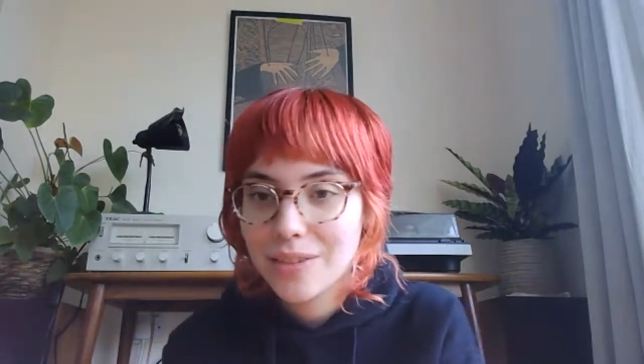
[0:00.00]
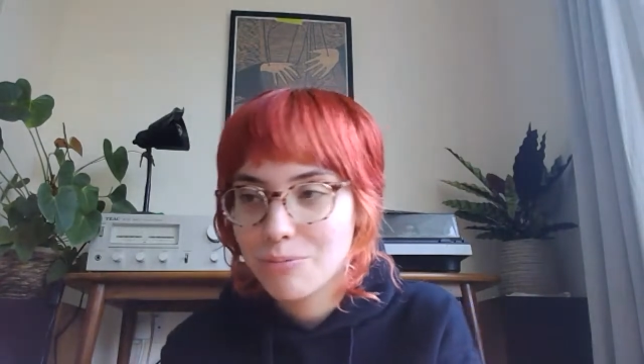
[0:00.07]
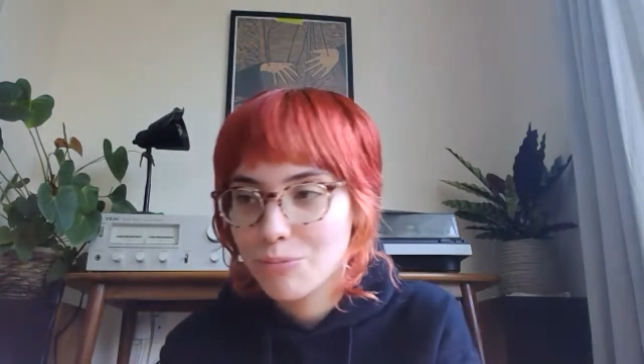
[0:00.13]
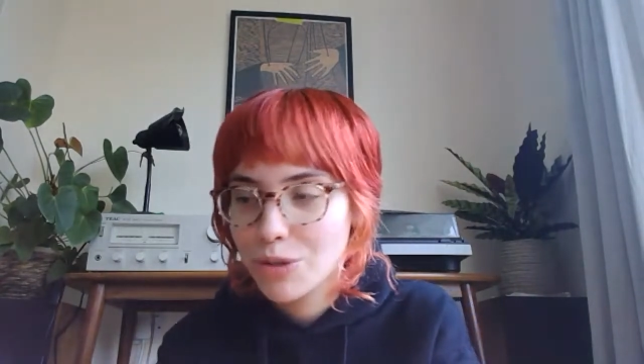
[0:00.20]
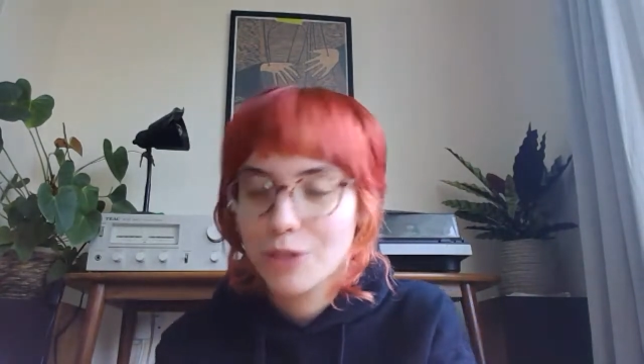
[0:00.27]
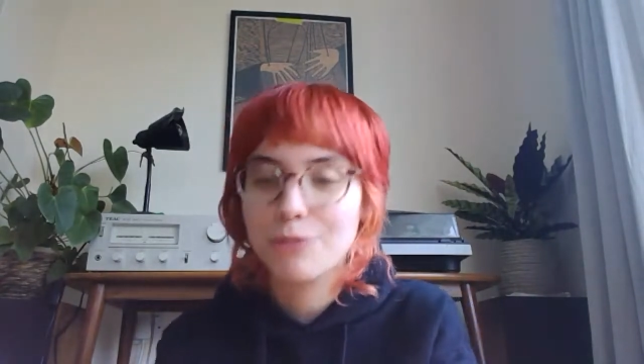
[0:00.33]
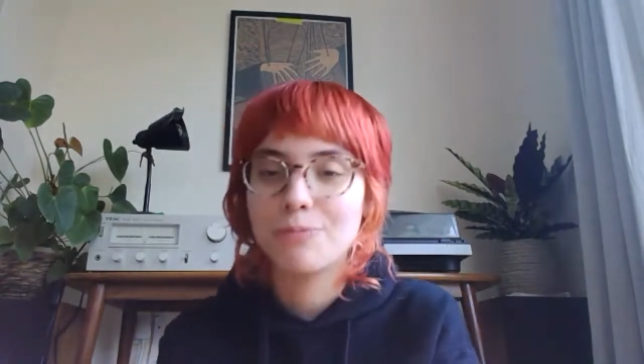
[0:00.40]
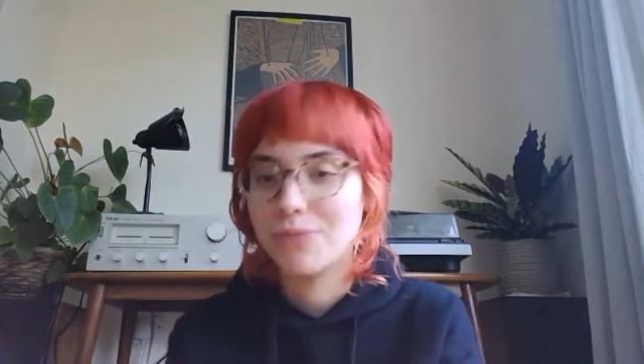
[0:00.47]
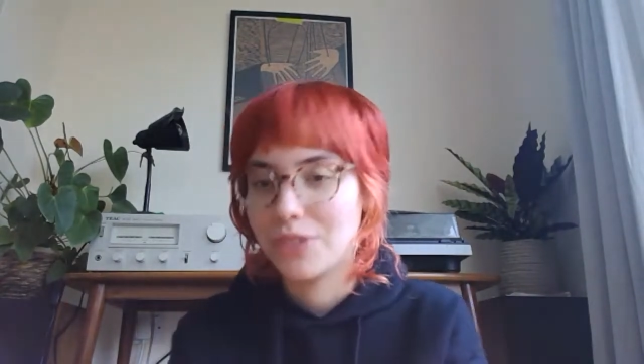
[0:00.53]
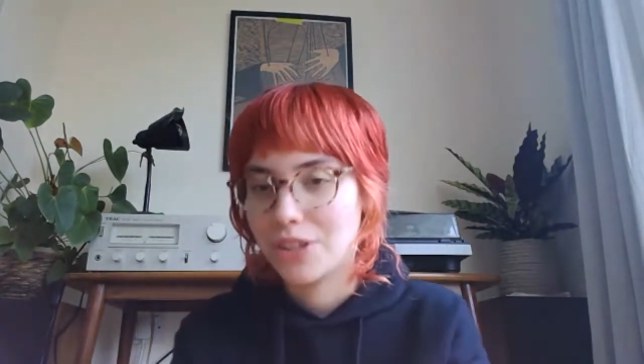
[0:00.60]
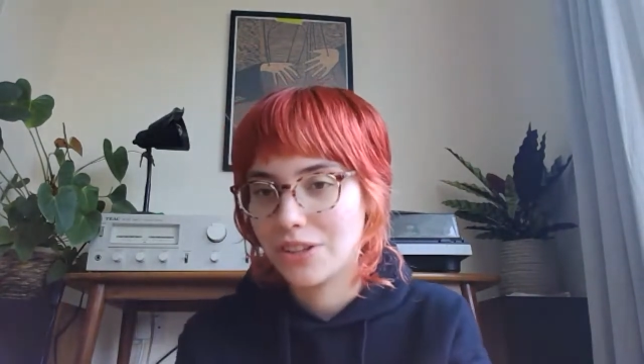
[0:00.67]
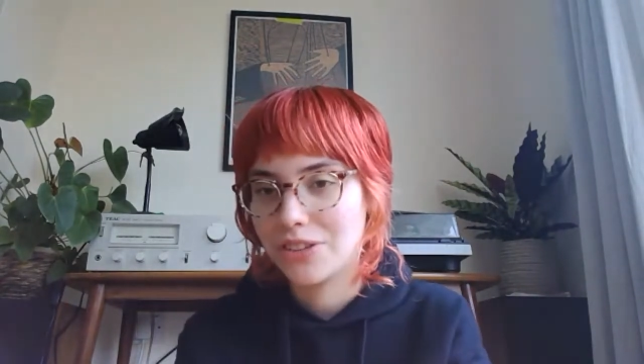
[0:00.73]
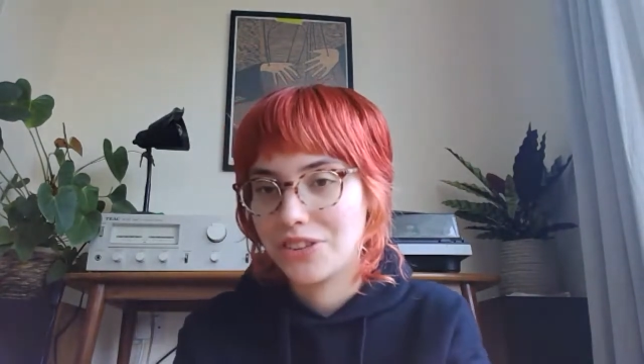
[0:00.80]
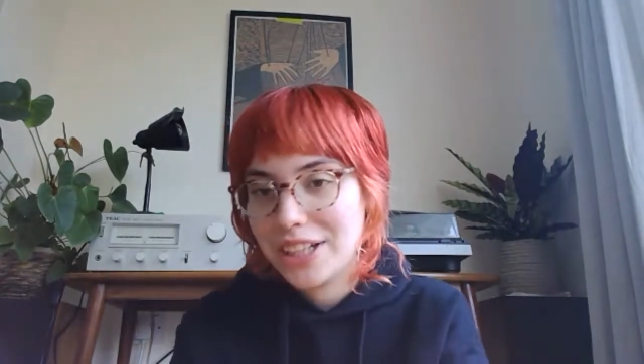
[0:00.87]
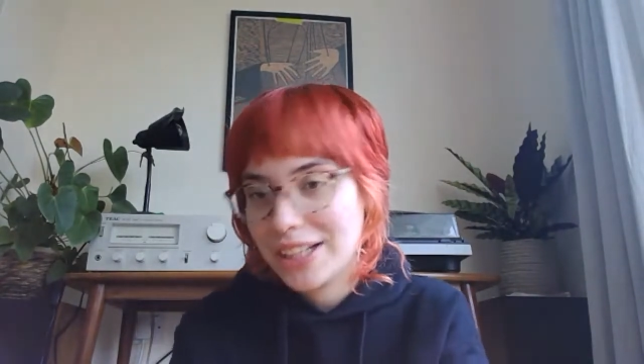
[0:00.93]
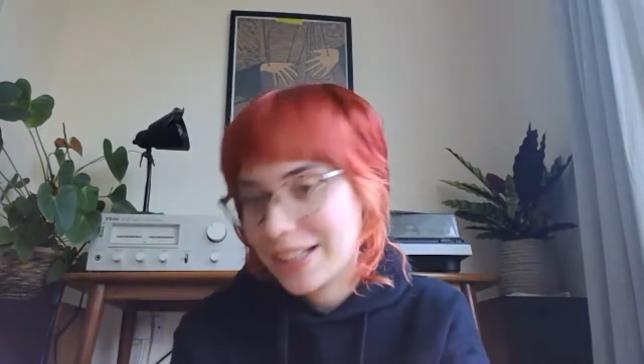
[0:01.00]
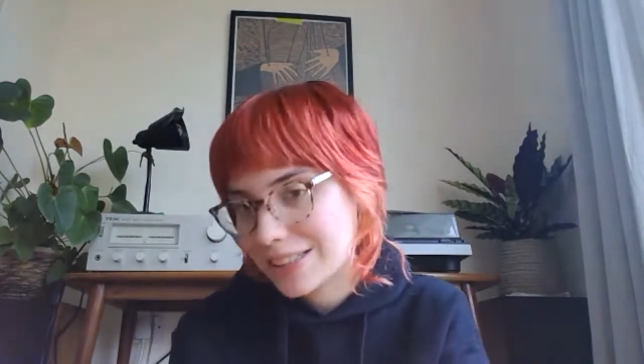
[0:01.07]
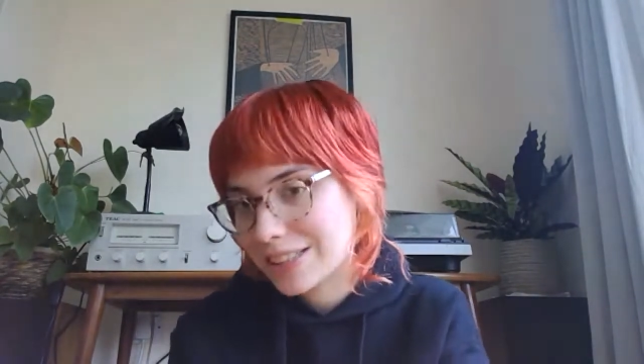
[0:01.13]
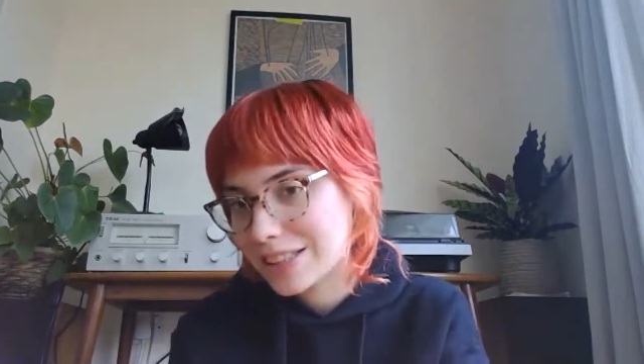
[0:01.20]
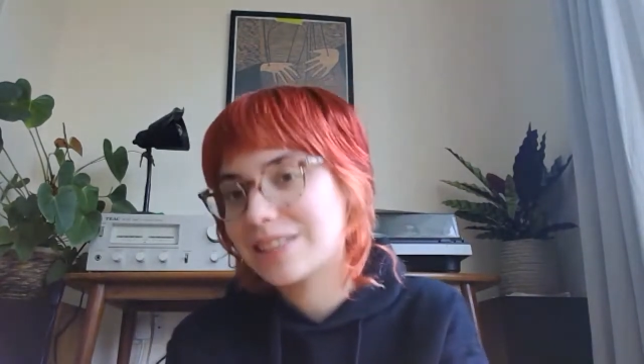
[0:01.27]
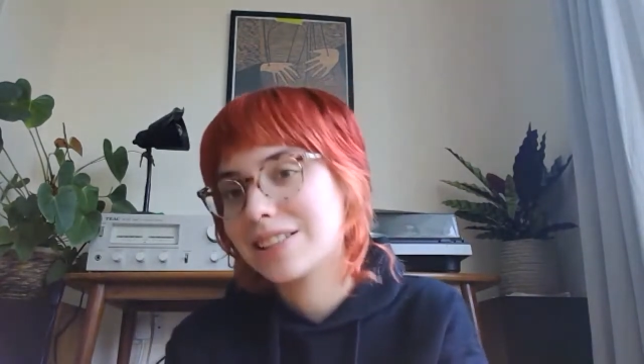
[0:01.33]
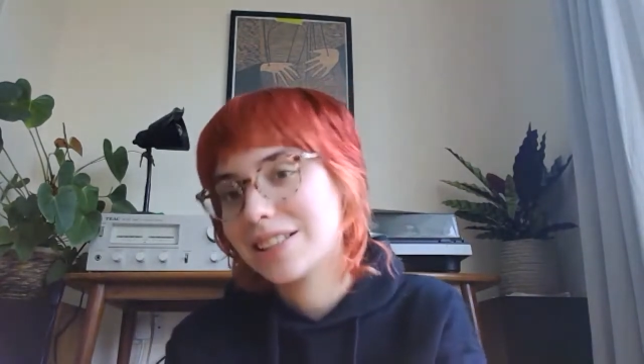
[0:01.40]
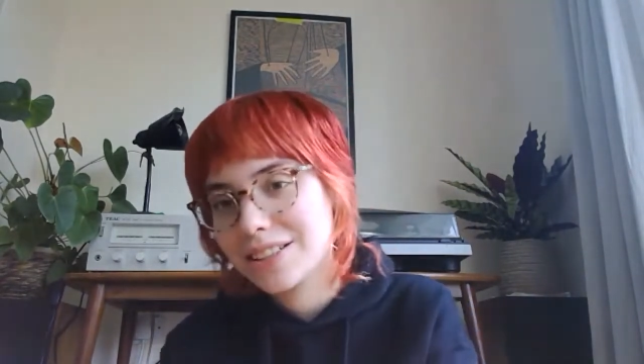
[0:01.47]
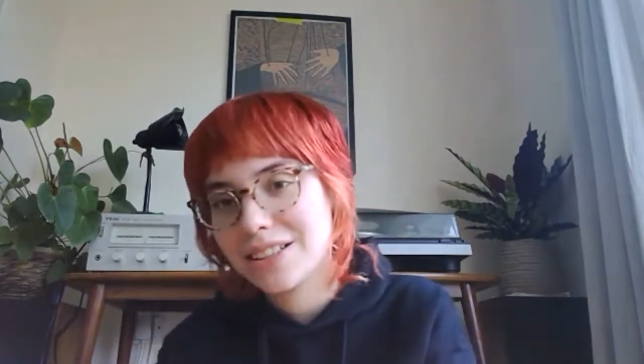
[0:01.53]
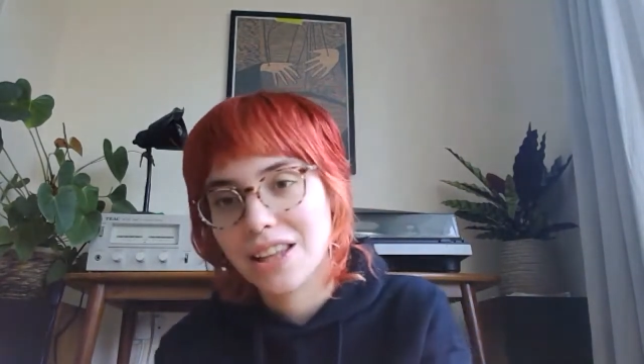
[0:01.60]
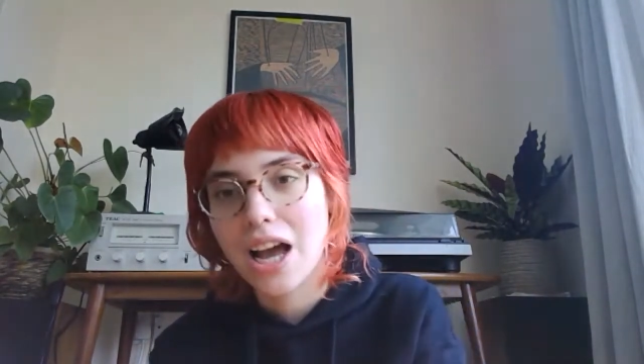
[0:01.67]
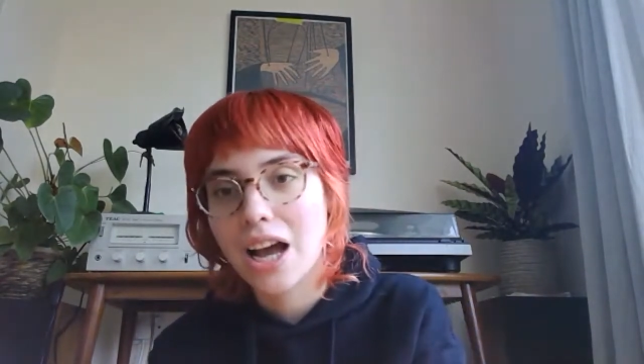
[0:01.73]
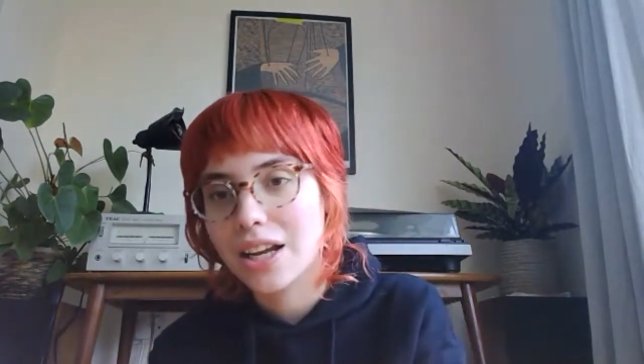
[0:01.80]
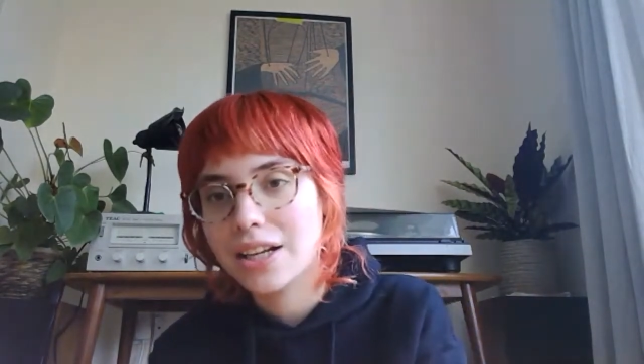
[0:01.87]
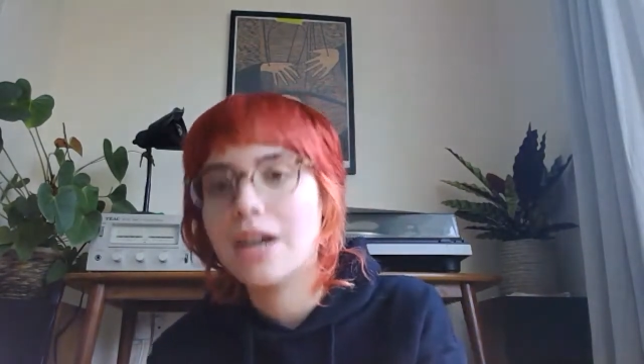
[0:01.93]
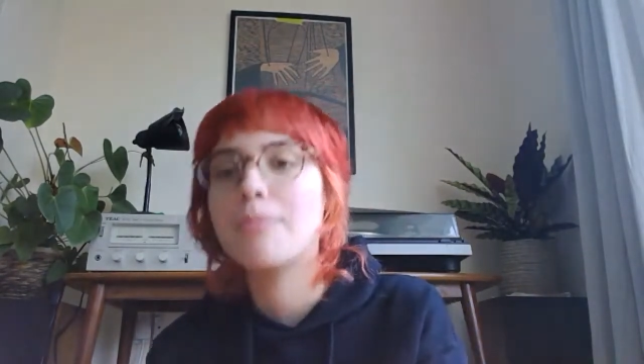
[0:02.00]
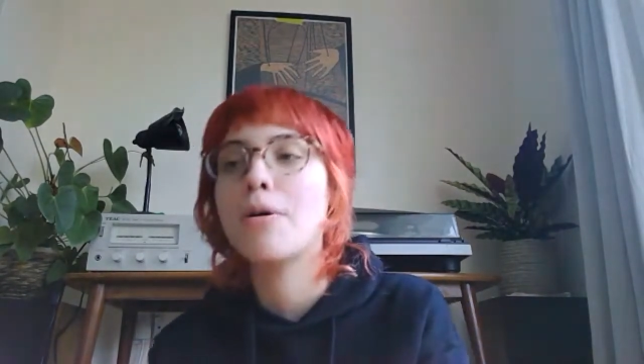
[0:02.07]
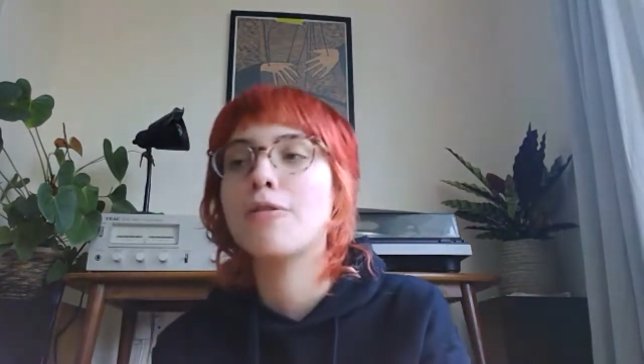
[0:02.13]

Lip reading: this lineup